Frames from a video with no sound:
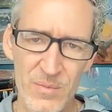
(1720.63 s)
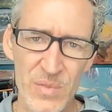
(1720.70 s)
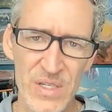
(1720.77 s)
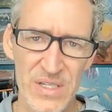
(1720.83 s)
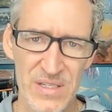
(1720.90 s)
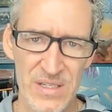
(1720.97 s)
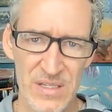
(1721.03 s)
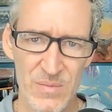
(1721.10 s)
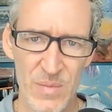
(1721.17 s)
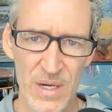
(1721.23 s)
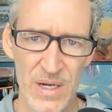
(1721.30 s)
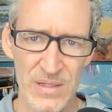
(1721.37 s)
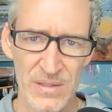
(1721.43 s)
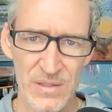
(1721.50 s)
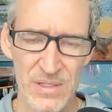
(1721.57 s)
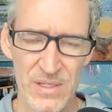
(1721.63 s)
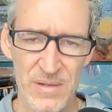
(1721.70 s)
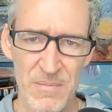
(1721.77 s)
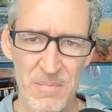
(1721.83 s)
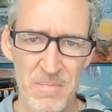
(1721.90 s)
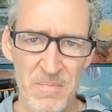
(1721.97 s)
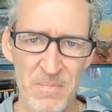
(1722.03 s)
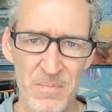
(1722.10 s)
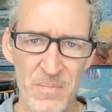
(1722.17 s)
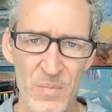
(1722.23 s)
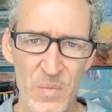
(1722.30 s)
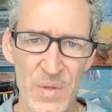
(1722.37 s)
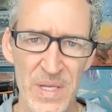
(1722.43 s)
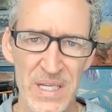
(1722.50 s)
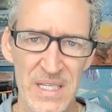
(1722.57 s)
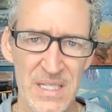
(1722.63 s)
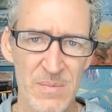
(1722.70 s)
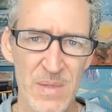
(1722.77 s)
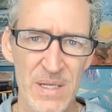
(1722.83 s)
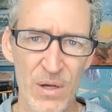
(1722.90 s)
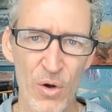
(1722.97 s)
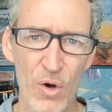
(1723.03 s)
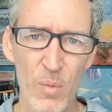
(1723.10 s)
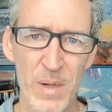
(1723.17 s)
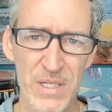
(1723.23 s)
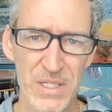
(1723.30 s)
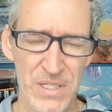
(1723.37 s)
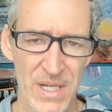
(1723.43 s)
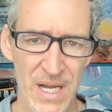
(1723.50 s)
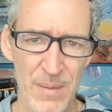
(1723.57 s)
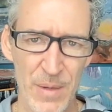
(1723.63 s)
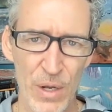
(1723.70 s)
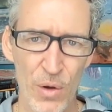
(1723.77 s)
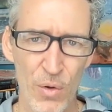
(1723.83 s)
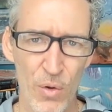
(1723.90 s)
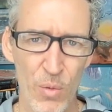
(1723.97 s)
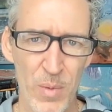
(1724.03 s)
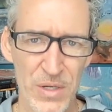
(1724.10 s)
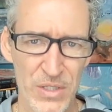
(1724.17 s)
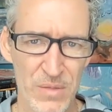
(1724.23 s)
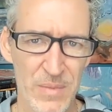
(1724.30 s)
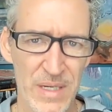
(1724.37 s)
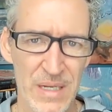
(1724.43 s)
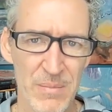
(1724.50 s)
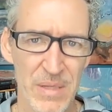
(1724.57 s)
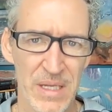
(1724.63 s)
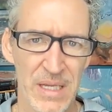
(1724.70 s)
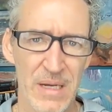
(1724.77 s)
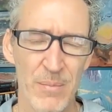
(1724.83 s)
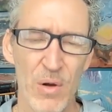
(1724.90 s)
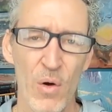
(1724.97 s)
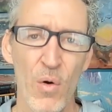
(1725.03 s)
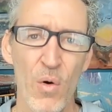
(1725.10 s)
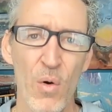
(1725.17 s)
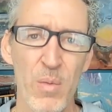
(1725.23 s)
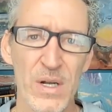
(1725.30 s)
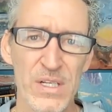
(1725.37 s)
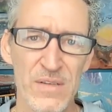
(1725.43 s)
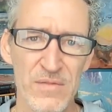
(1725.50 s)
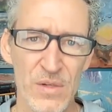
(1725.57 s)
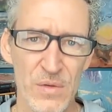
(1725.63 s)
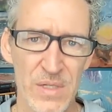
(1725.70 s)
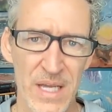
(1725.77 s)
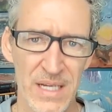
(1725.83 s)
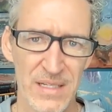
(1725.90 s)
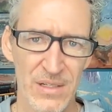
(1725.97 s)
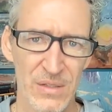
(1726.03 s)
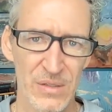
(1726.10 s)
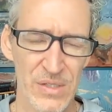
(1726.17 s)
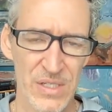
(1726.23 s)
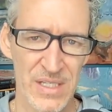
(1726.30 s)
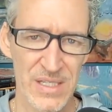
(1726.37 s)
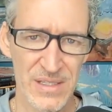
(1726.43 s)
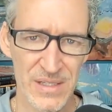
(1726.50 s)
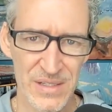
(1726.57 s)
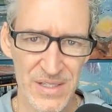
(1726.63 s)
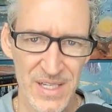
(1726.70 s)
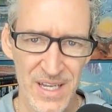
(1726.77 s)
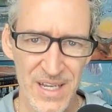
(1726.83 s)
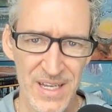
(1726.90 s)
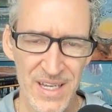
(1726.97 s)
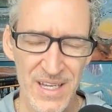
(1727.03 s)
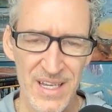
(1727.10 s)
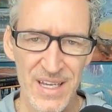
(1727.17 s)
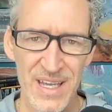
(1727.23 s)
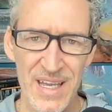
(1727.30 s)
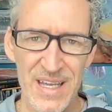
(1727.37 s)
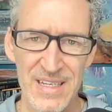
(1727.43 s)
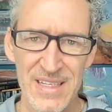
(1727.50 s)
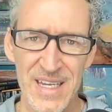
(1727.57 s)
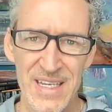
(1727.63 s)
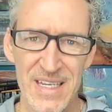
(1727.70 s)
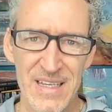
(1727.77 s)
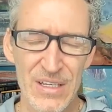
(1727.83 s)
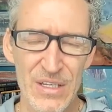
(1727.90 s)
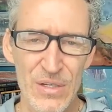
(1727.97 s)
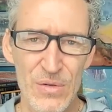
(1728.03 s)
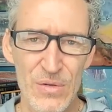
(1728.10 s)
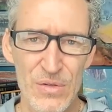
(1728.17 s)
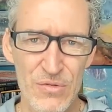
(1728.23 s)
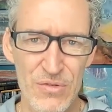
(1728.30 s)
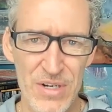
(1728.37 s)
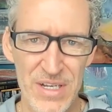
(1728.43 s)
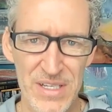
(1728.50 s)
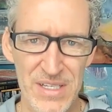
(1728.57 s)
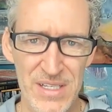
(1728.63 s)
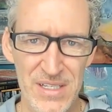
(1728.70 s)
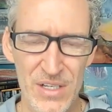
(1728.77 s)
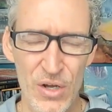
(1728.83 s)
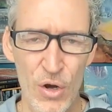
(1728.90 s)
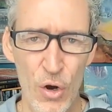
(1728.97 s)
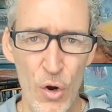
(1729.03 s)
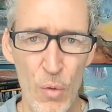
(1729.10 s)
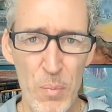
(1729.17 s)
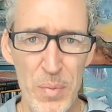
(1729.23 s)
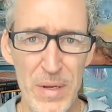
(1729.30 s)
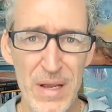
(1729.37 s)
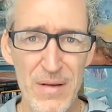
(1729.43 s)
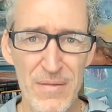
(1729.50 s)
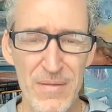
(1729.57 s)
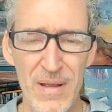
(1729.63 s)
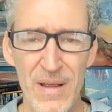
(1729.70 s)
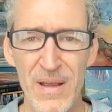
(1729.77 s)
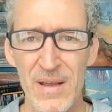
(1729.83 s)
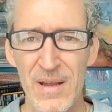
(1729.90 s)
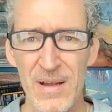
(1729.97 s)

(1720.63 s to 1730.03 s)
business models where they could spend a whole bunch of time and a whole bunch of money picking up a whole bunch of new technical skills and taking huge risks, hoping